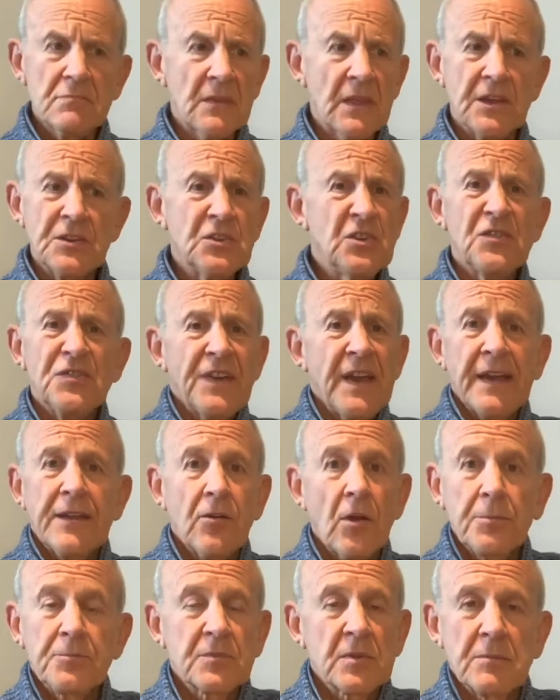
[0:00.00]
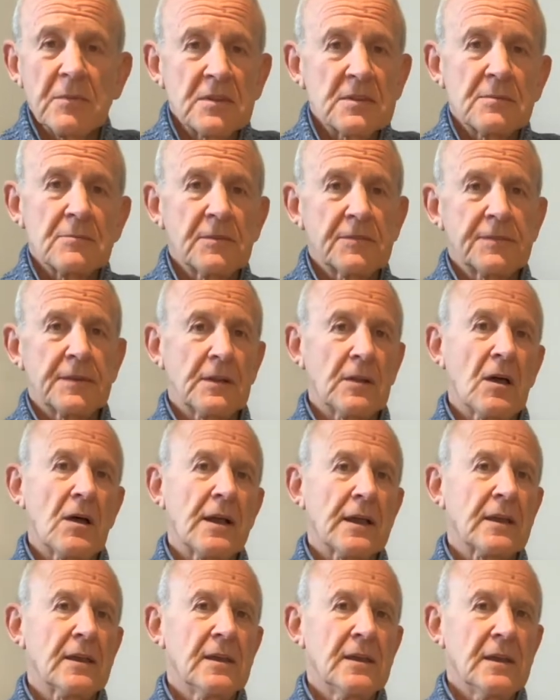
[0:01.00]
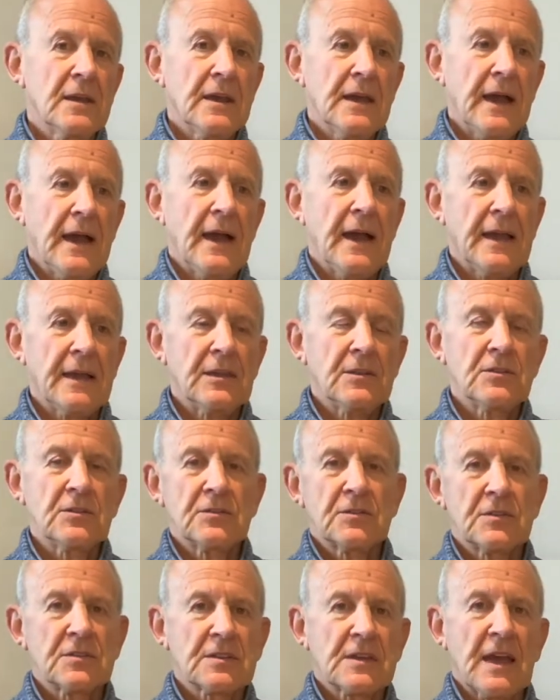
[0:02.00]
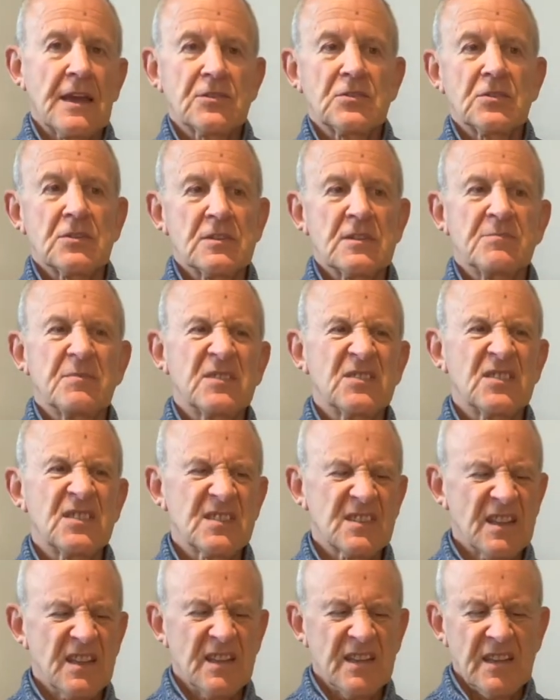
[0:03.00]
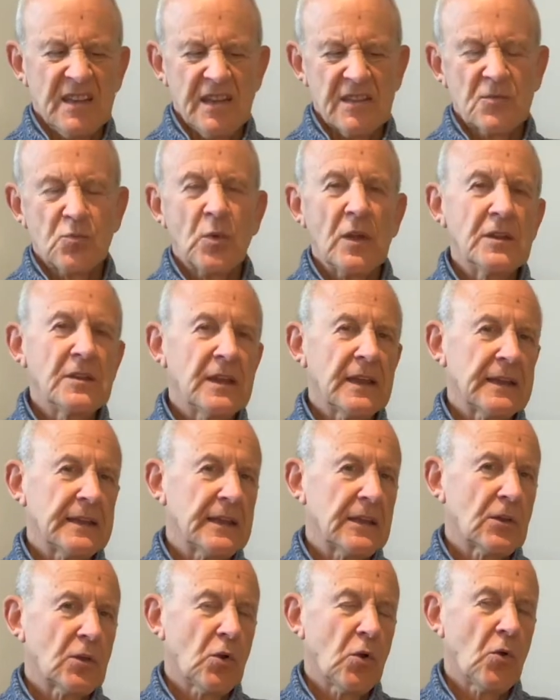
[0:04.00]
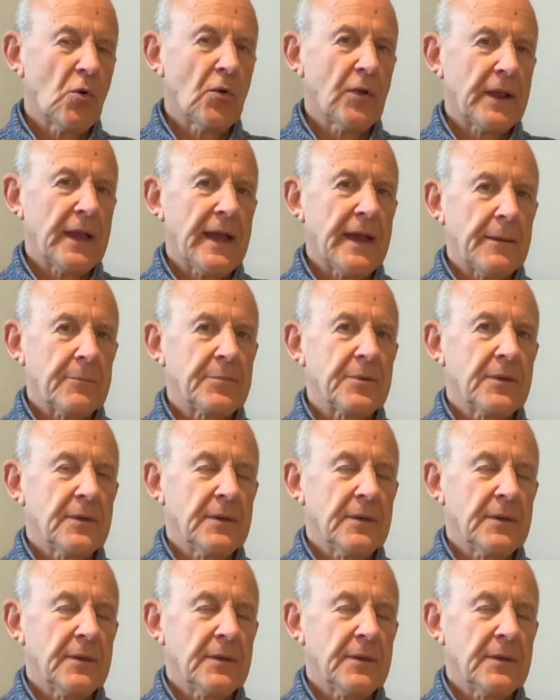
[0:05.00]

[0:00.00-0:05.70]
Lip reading: newfound optimism, if you like, in your discussions. But just, it's when you're getting caught up